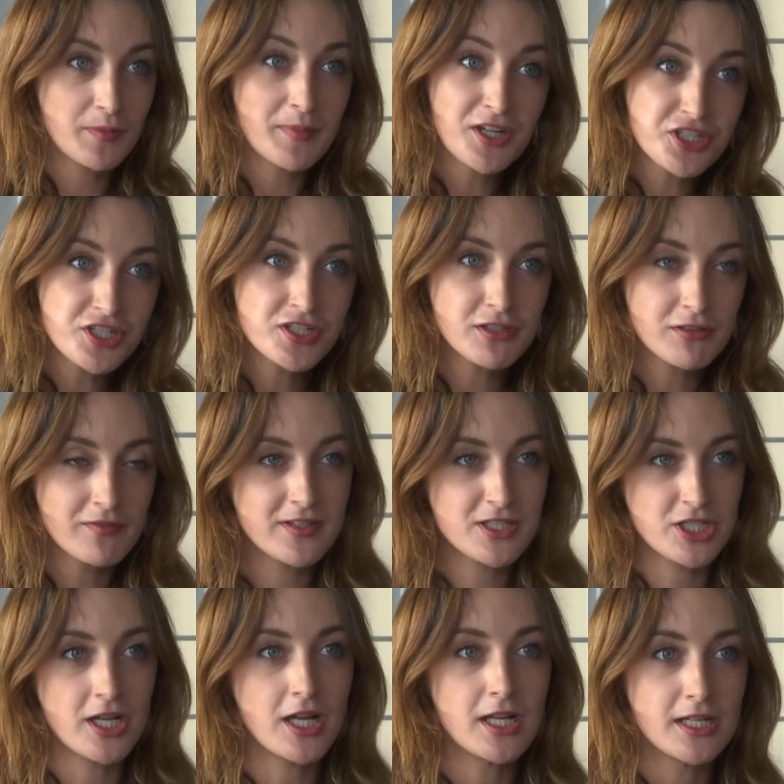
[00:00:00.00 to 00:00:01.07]
You mentioned
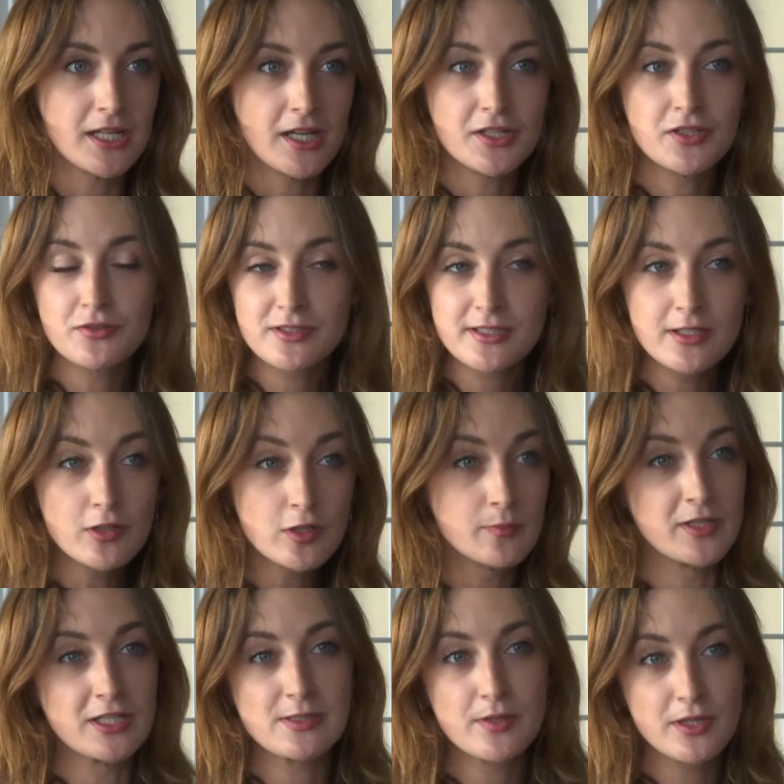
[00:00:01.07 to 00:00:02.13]
Eurovision earlier, and you're
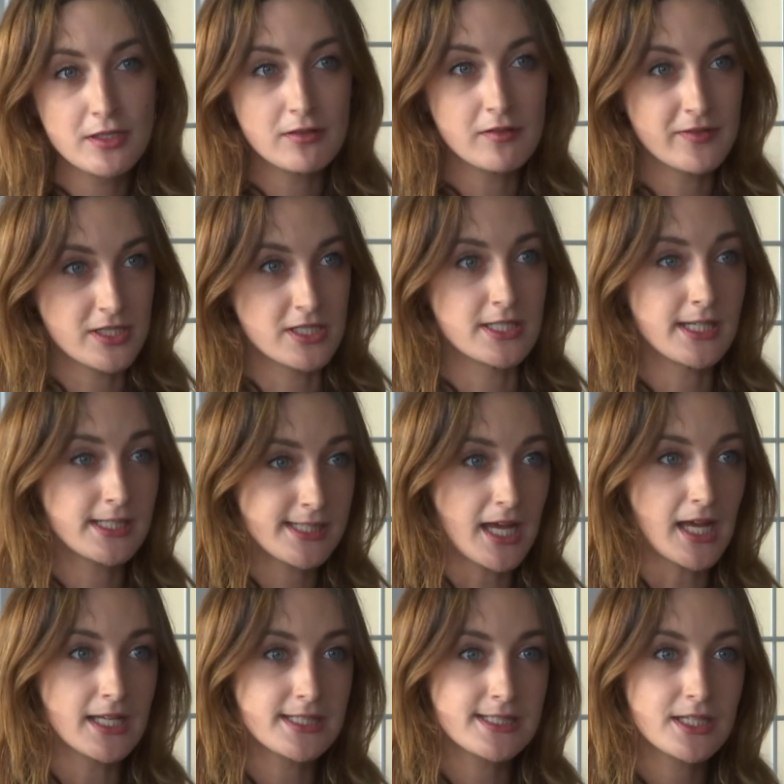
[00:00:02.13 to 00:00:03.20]
synonymous with Eurovision
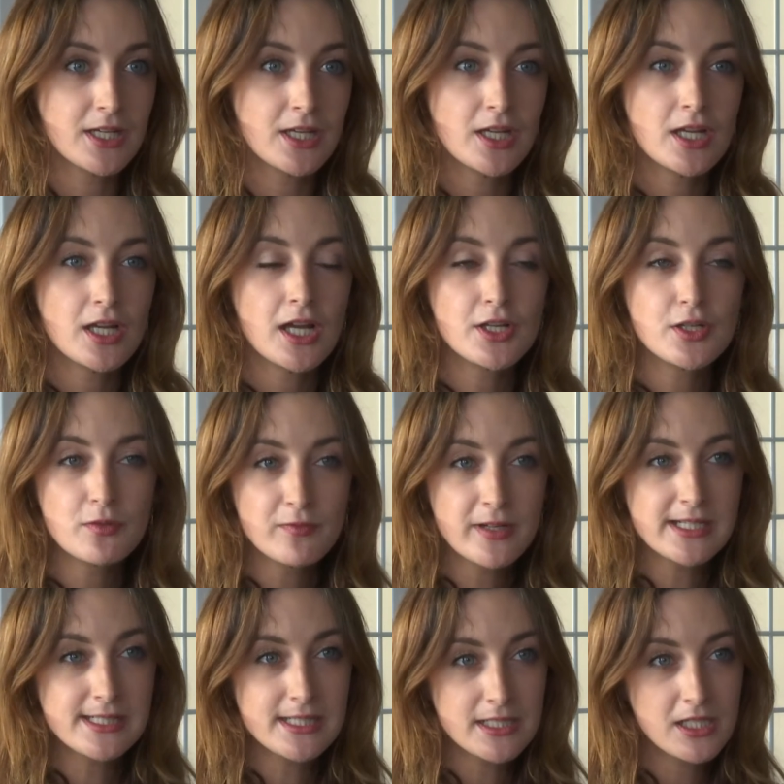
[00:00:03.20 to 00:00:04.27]
success. And you're
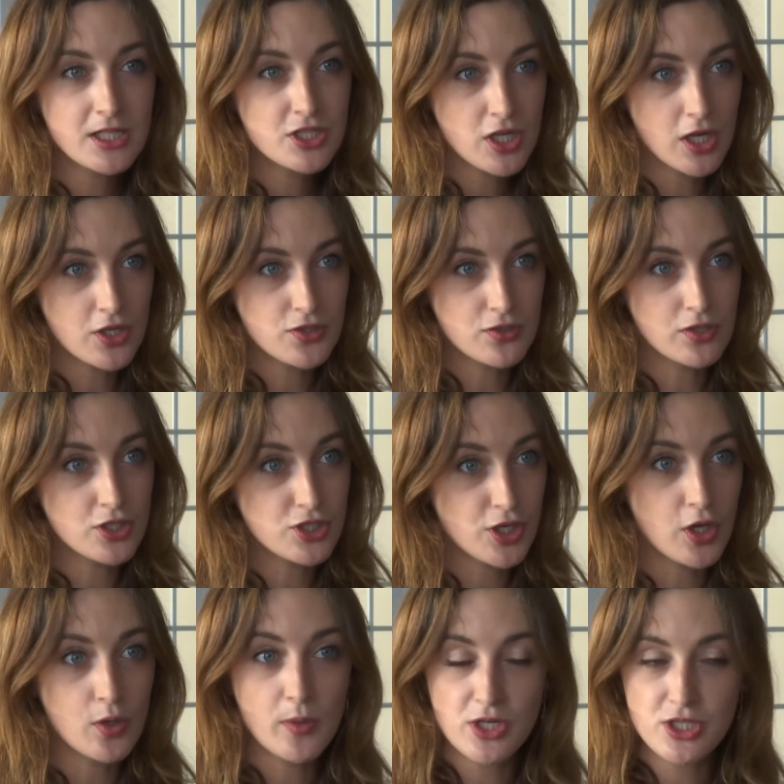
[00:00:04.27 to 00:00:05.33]
recently a judge on a
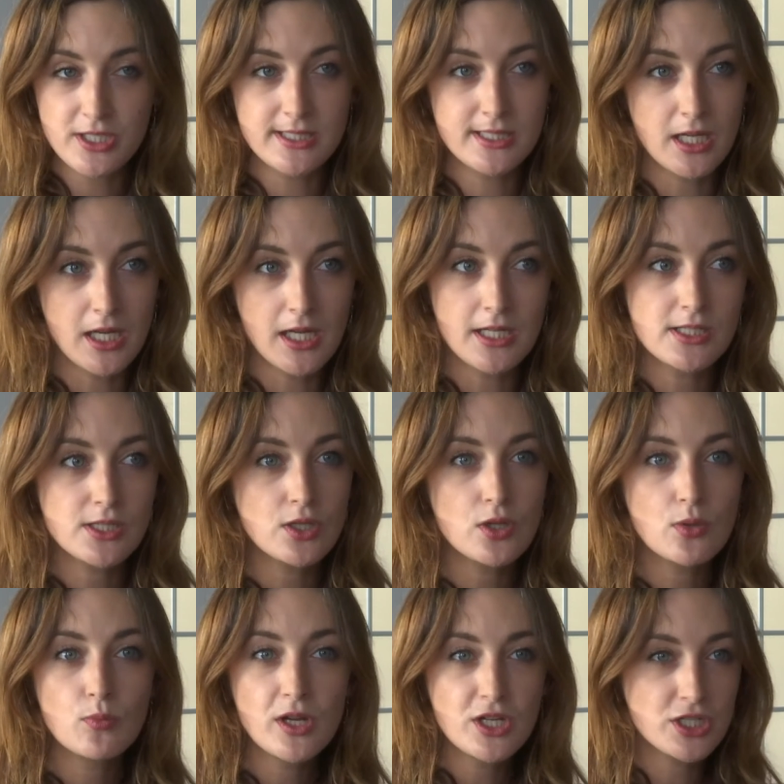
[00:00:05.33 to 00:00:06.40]
show which decides
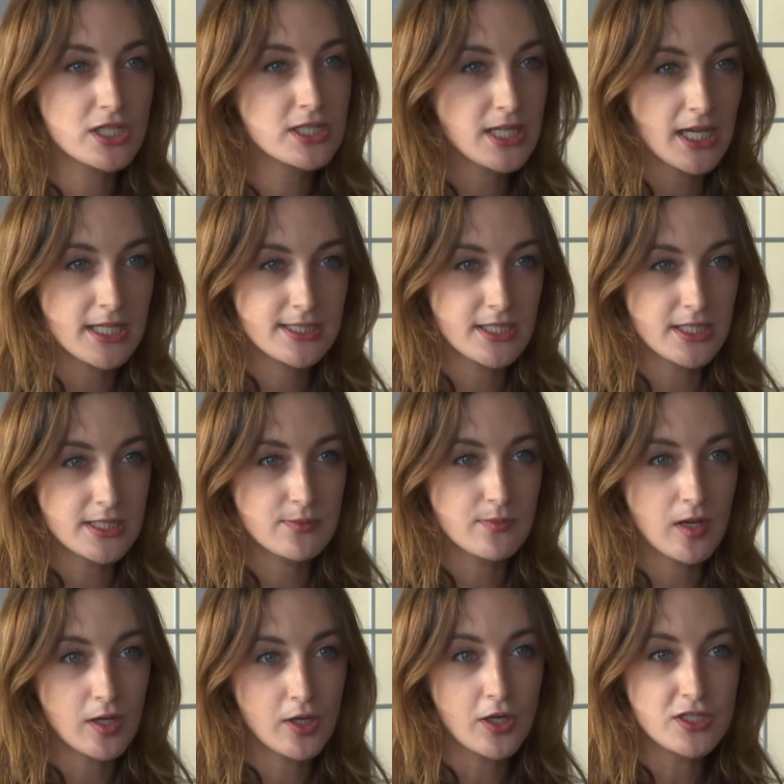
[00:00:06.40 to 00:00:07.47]
which contestants
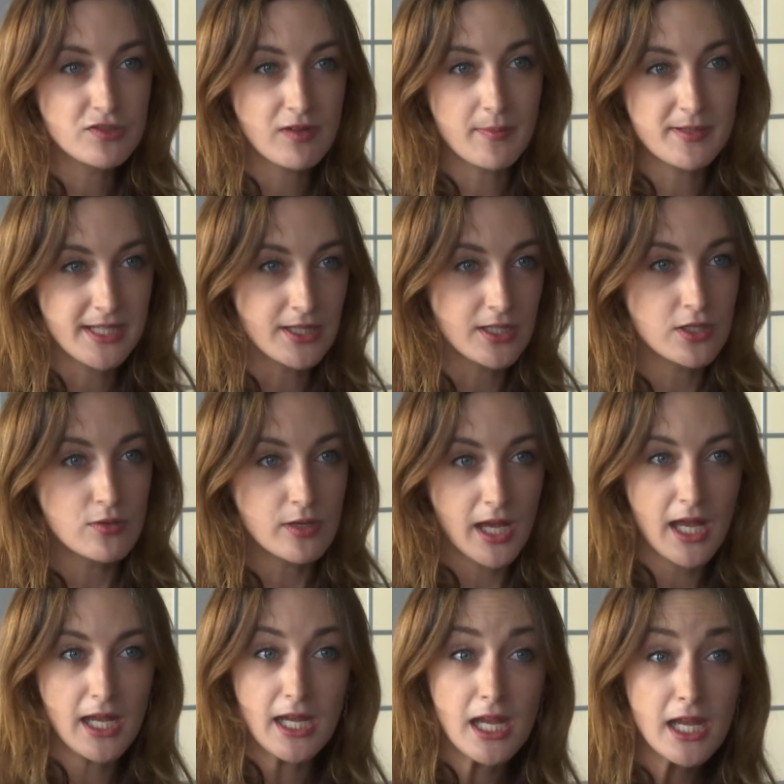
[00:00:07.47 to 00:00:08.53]
are going to represent the U
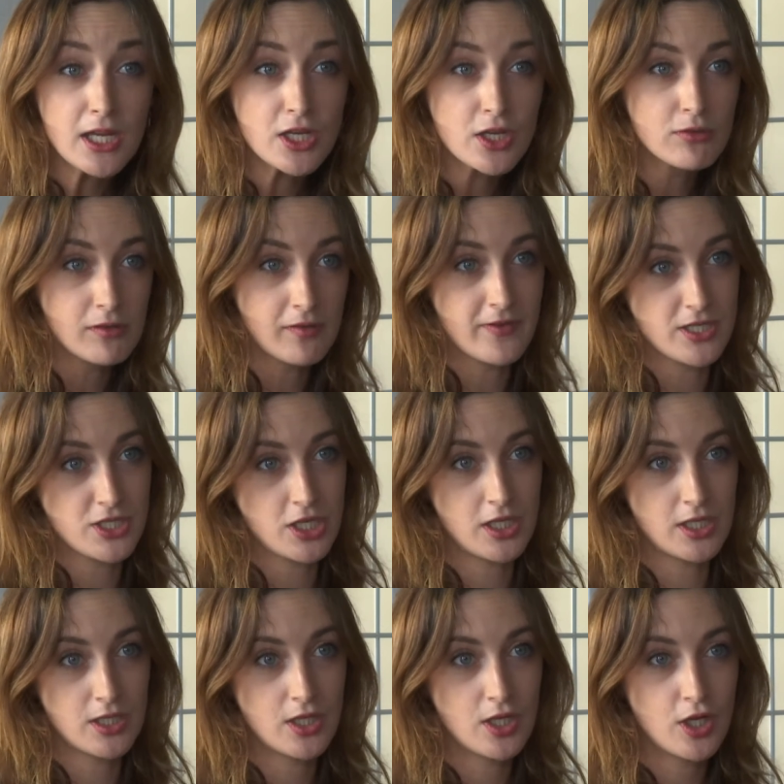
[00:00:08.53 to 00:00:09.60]
K in
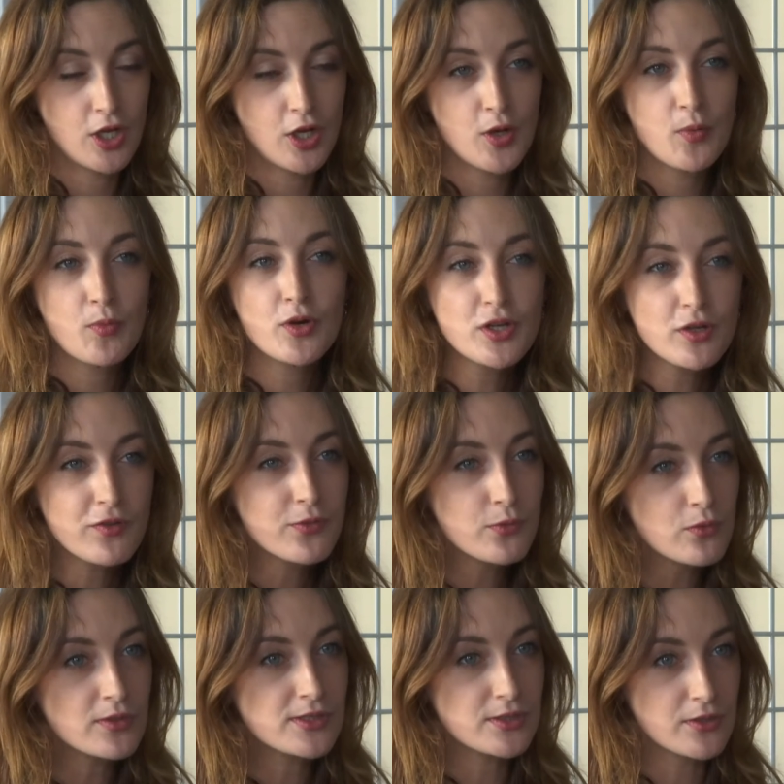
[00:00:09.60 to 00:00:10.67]
Eurovision. What are your
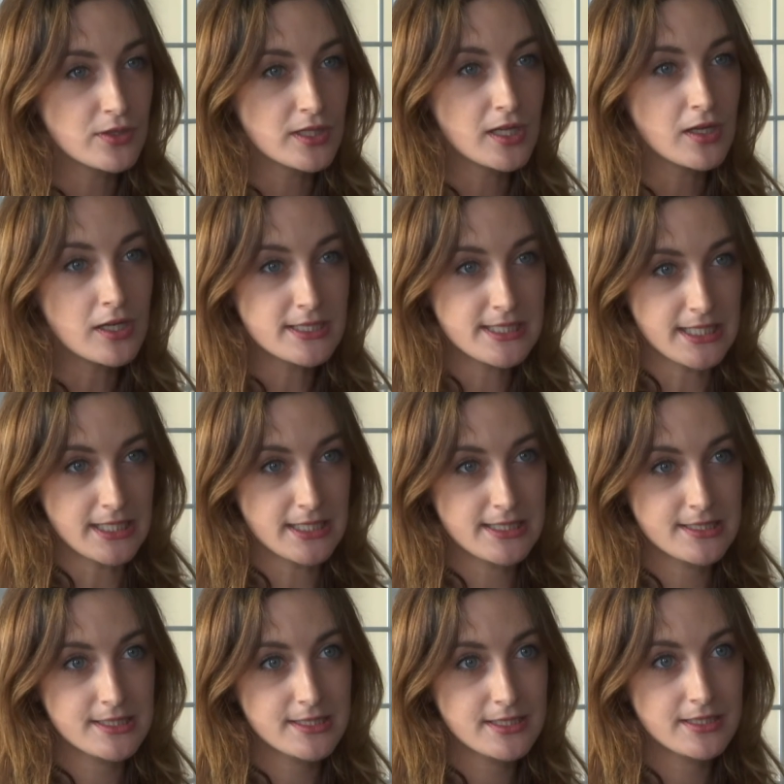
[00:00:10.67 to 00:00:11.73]
thoughts on the
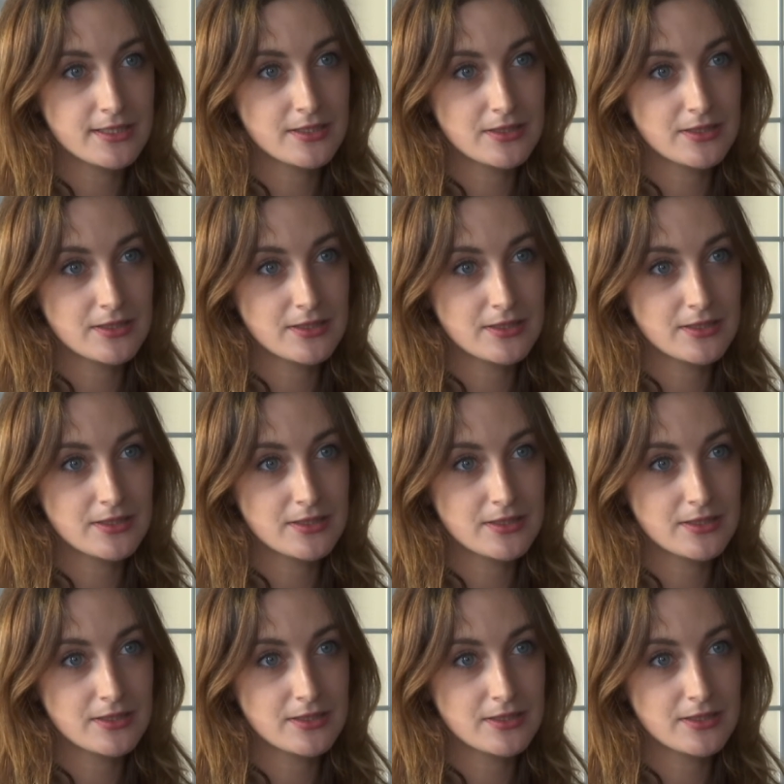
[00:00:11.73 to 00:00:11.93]
artists?